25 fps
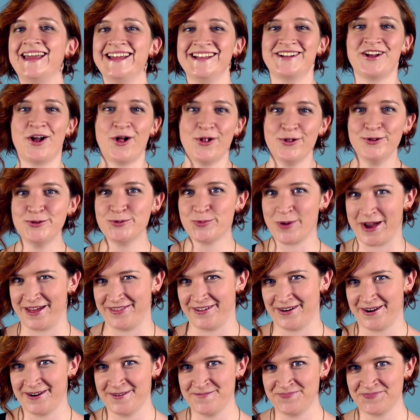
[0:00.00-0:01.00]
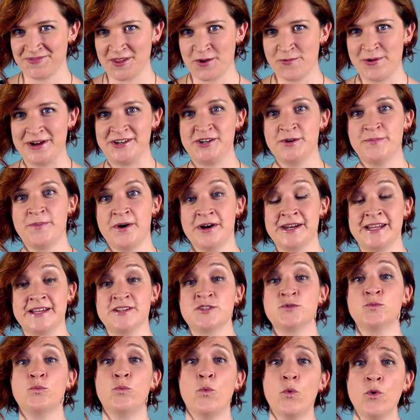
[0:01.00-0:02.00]
In cold weather, when your body
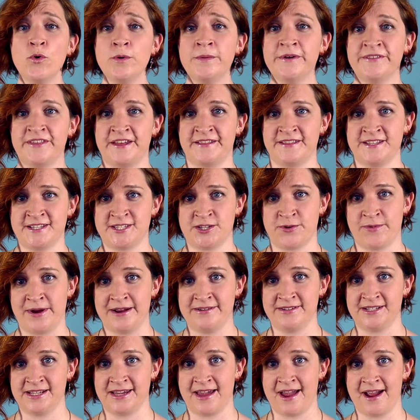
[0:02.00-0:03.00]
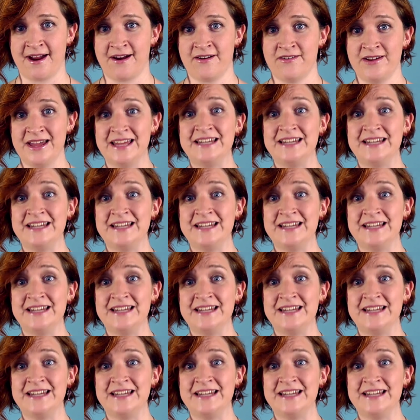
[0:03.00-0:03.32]
is warmer than the surrounding air,